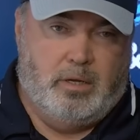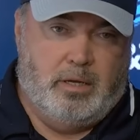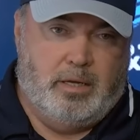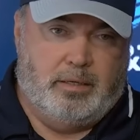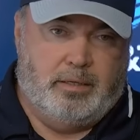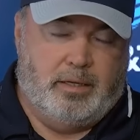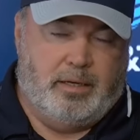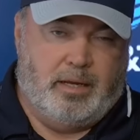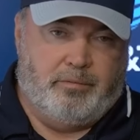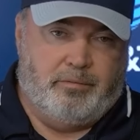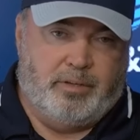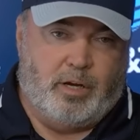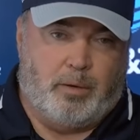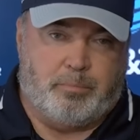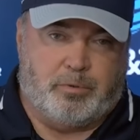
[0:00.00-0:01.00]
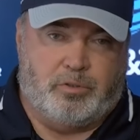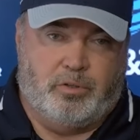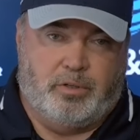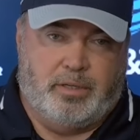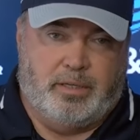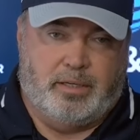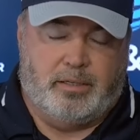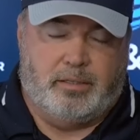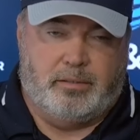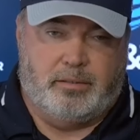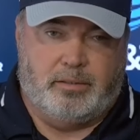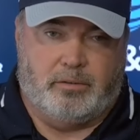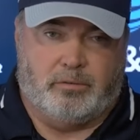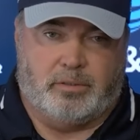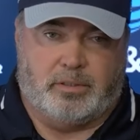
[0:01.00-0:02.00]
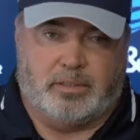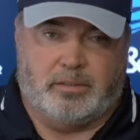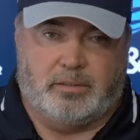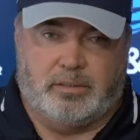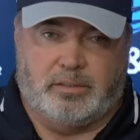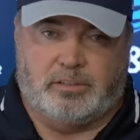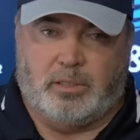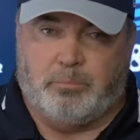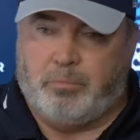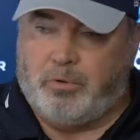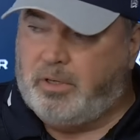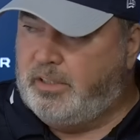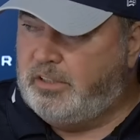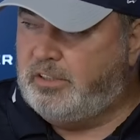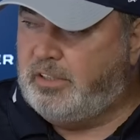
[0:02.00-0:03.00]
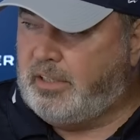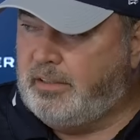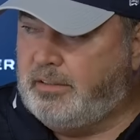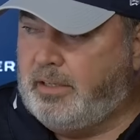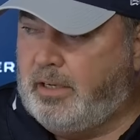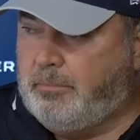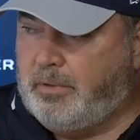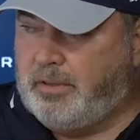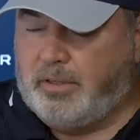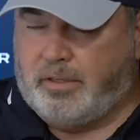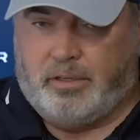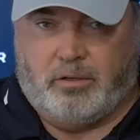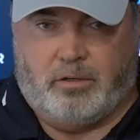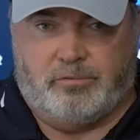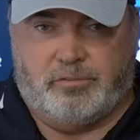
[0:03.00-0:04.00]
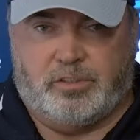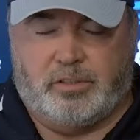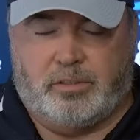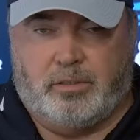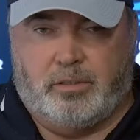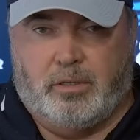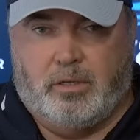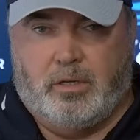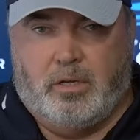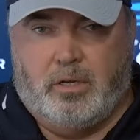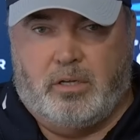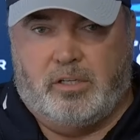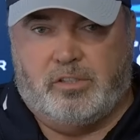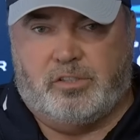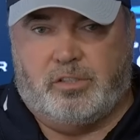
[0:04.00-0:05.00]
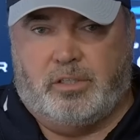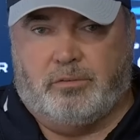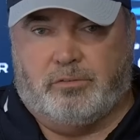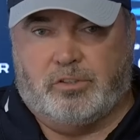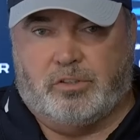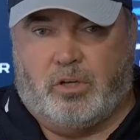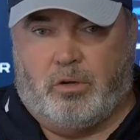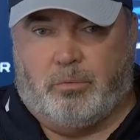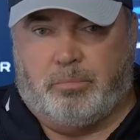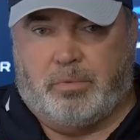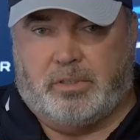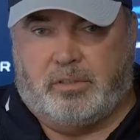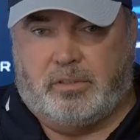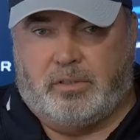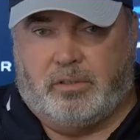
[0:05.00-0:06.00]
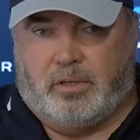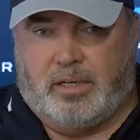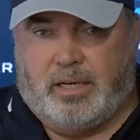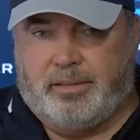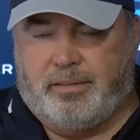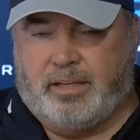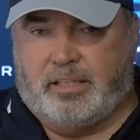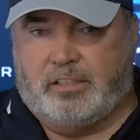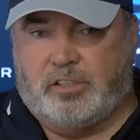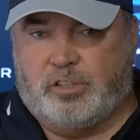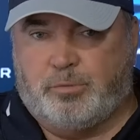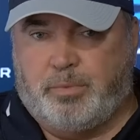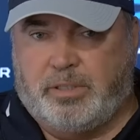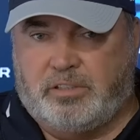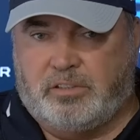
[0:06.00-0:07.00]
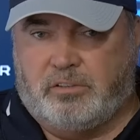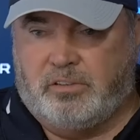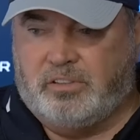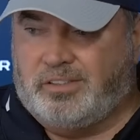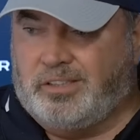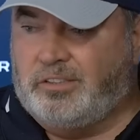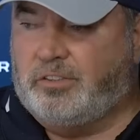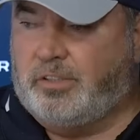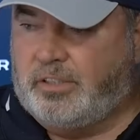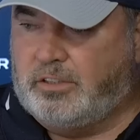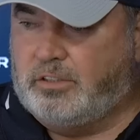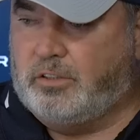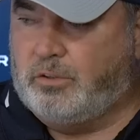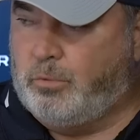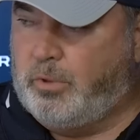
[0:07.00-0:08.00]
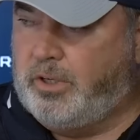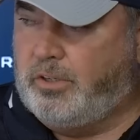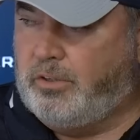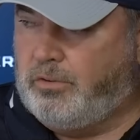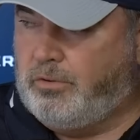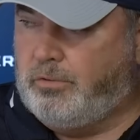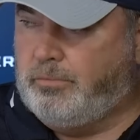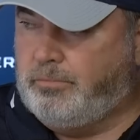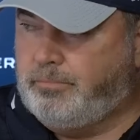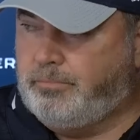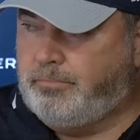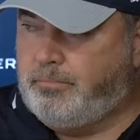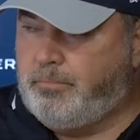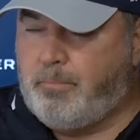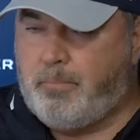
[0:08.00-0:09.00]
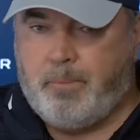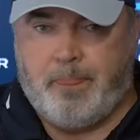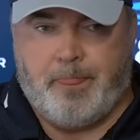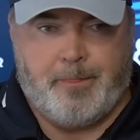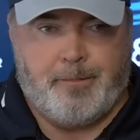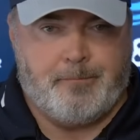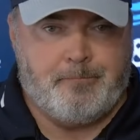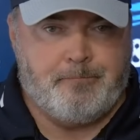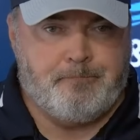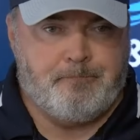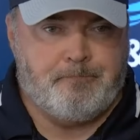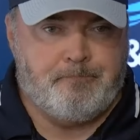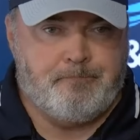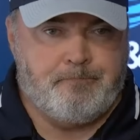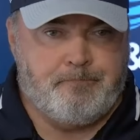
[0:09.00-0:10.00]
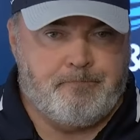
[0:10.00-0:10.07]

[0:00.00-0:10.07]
and then having the opportunity to, you know, to jump on it the second time, I think you've seen the result, but, you know, I think it just speaks to his instincts and awareness. Nick.